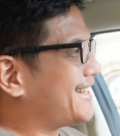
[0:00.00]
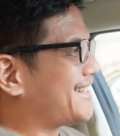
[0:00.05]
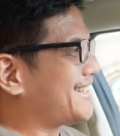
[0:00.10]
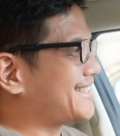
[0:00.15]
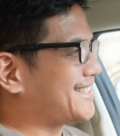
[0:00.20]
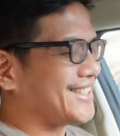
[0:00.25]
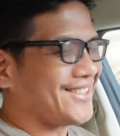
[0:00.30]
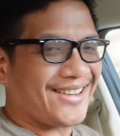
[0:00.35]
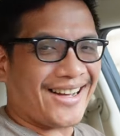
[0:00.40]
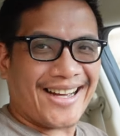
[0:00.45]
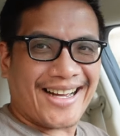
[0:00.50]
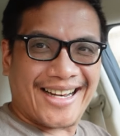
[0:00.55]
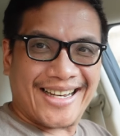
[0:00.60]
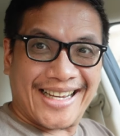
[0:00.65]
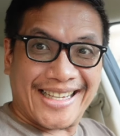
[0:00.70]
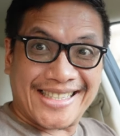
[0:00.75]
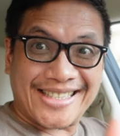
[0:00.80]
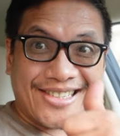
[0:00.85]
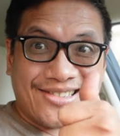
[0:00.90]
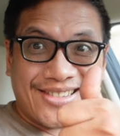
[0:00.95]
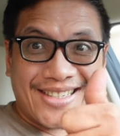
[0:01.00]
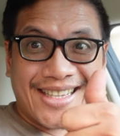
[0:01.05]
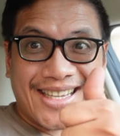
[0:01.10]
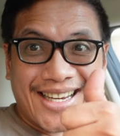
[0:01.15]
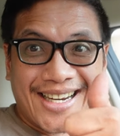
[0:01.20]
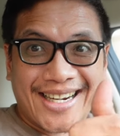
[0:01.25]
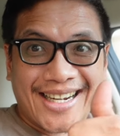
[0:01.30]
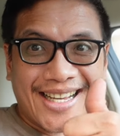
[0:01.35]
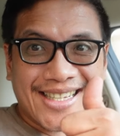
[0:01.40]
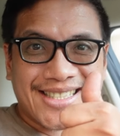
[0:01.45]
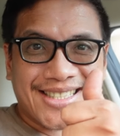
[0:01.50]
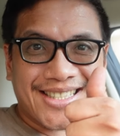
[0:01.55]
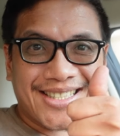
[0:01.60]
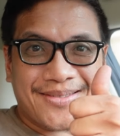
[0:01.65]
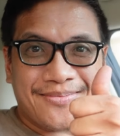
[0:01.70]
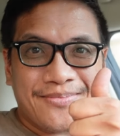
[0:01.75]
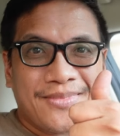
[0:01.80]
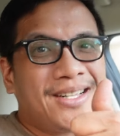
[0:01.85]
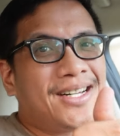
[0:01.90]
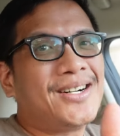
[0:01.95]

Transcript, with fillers: So uh, let's go in there and get some.